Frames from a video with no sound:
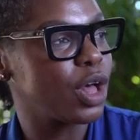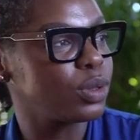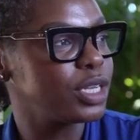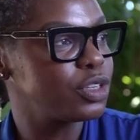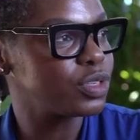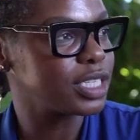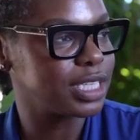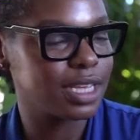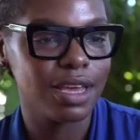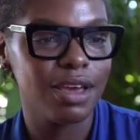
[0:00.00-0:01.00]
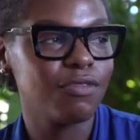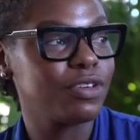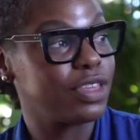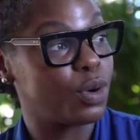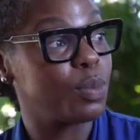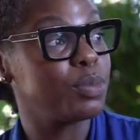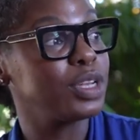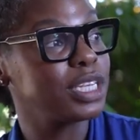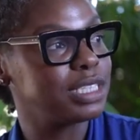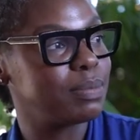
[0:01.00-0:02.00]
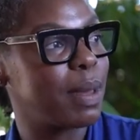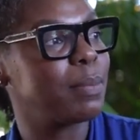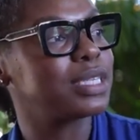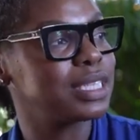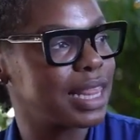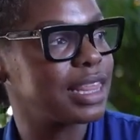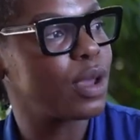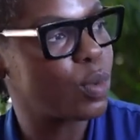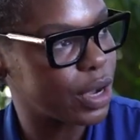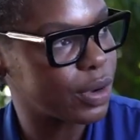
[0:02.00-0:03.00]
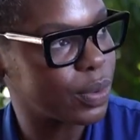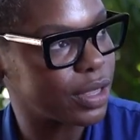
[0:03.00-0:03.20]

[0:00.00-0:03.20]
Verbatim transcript: health literacy for the community members that they work